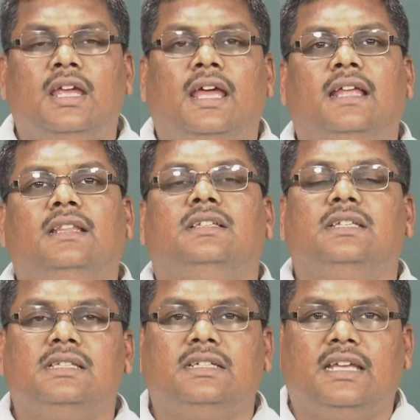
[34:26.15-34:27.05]
and
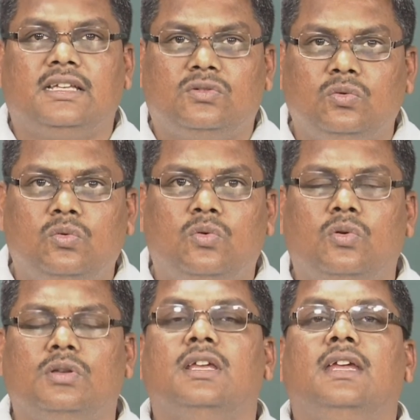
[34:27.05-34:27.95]
since it has two
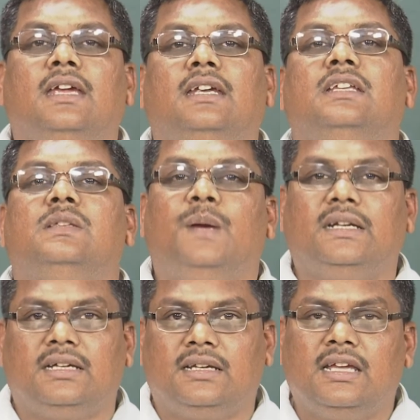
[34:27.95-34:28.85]
codes, it is
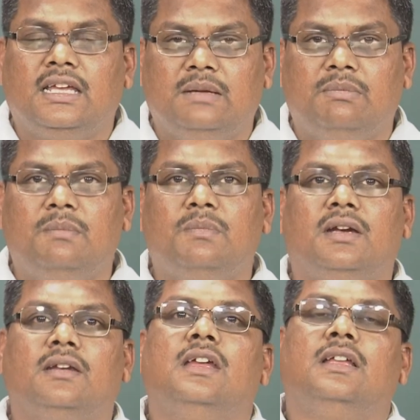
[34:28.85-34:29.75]
better remembered.